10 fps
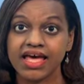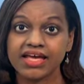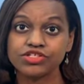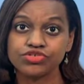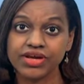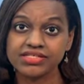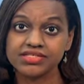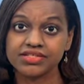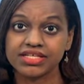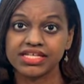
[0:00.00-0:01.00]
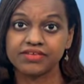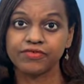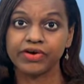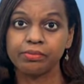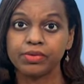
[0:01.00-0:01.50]
and stressed the need
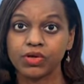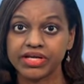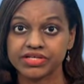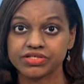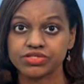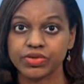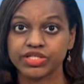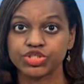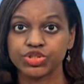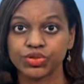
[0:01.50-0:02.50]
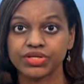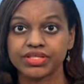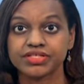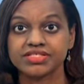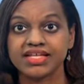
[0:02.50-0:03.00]
for employers to ensure
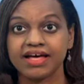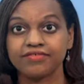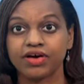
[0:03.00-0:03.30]
their staff